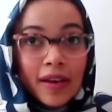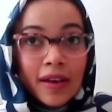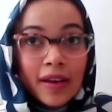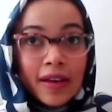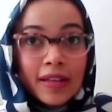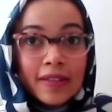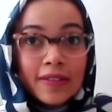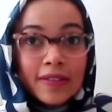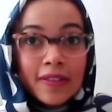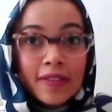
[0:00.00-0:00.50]

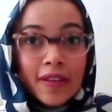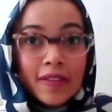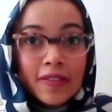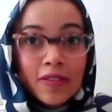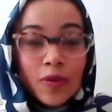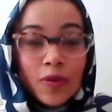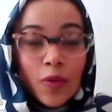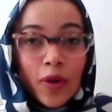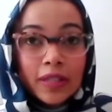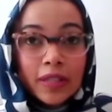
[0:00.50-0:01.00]

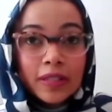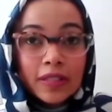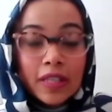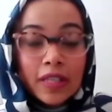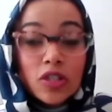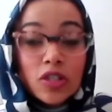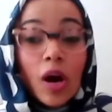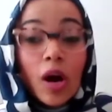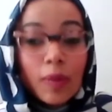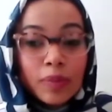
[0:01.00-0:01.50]

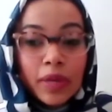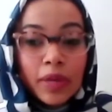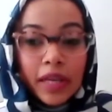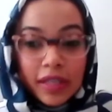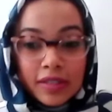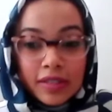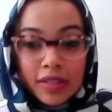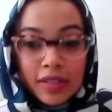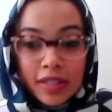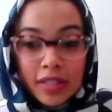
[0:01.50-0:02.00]

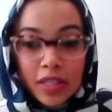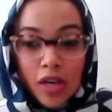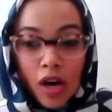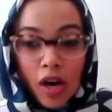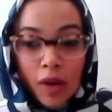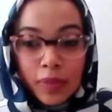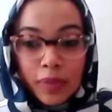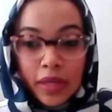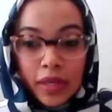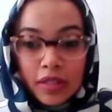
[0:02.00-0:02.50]
it's a
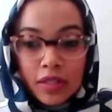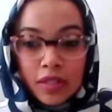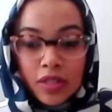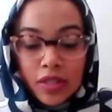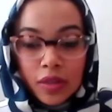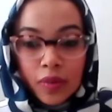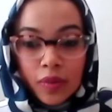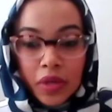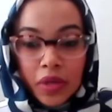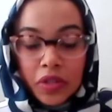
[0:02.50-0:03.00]
complex
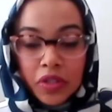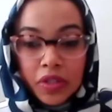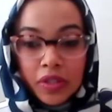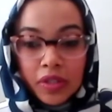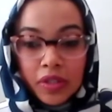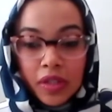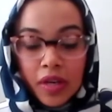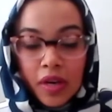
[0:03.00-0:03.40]
situation,